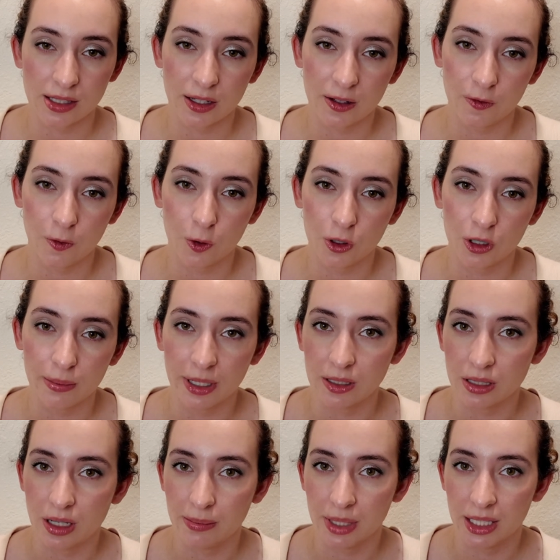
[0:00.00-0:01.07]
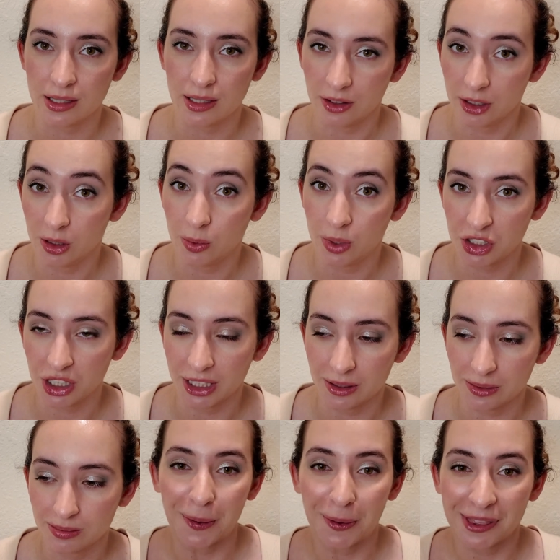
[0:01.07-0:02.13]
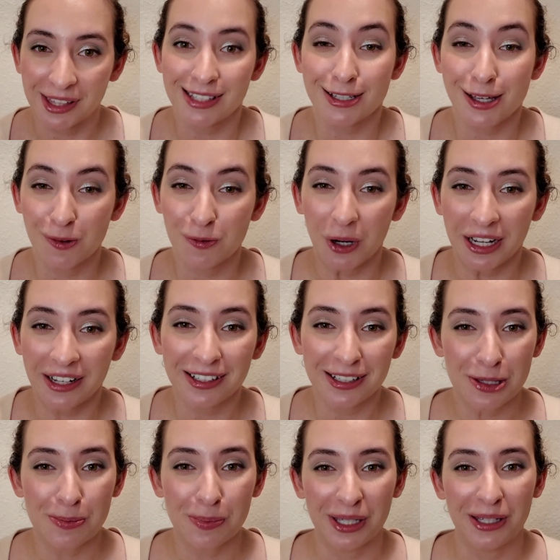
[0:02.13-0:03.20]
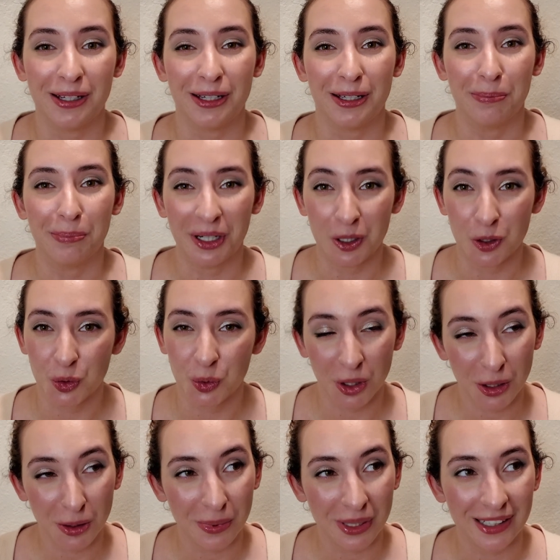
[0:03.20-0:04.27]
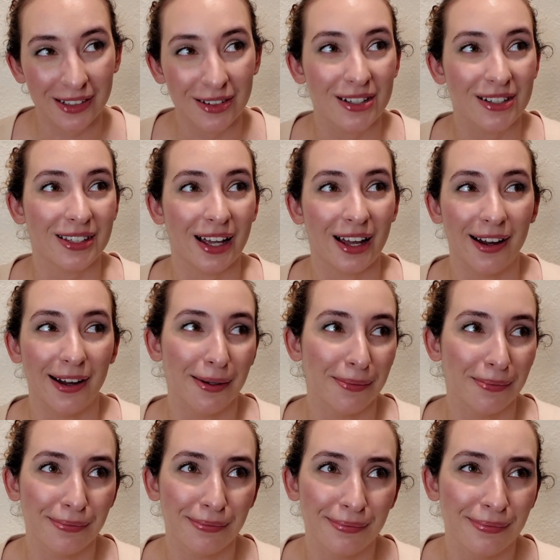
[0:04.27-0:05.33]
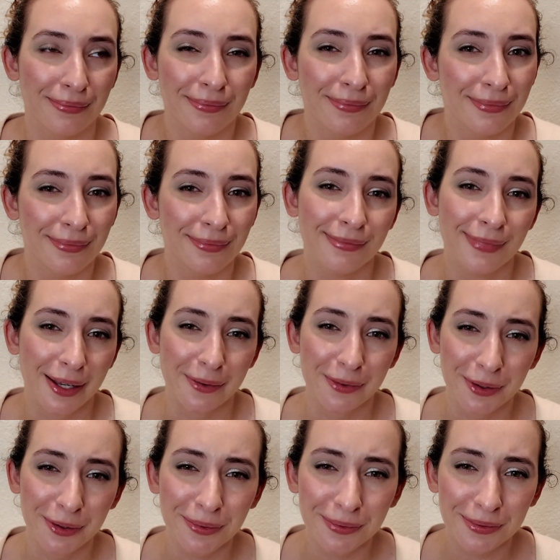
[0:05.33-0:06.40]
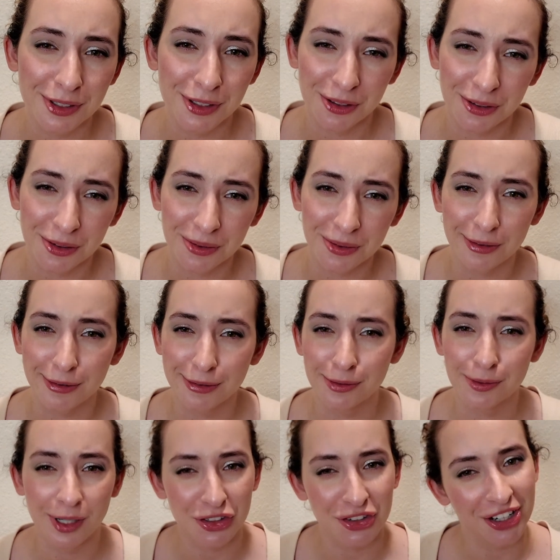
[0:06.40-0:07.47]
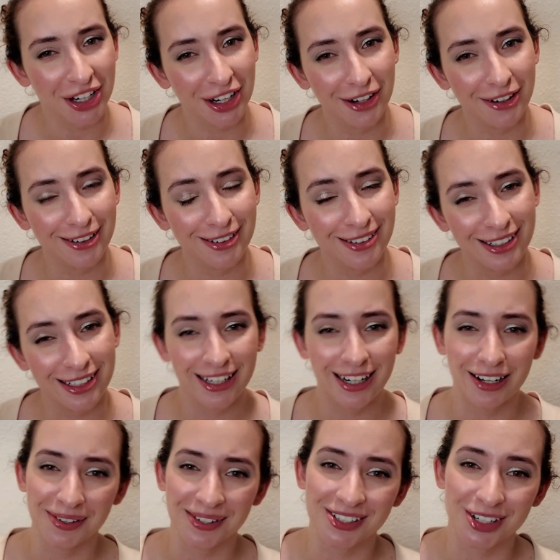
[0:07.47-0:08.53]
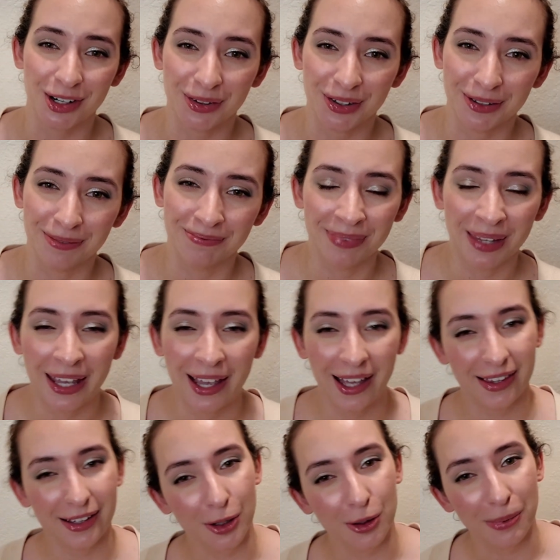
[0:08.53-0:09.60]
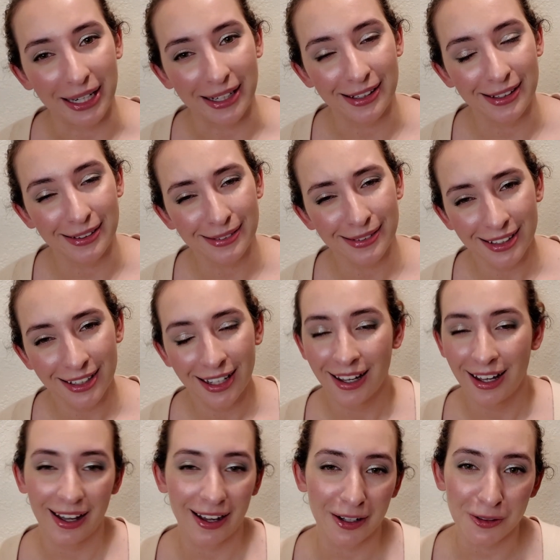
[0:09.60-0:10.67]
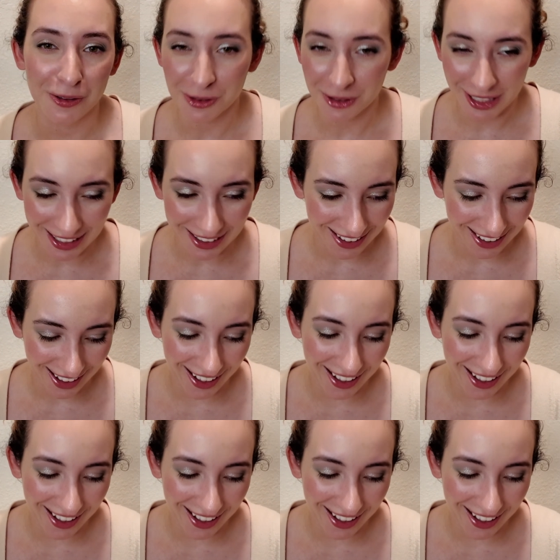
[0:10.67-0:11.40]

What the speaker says: sit for about 10 minutes and then you wash it out. So that's kind of why it's been in my drawer, because I don't know, do you wash your hair, get out of the shower, and then go back in? I don't do that.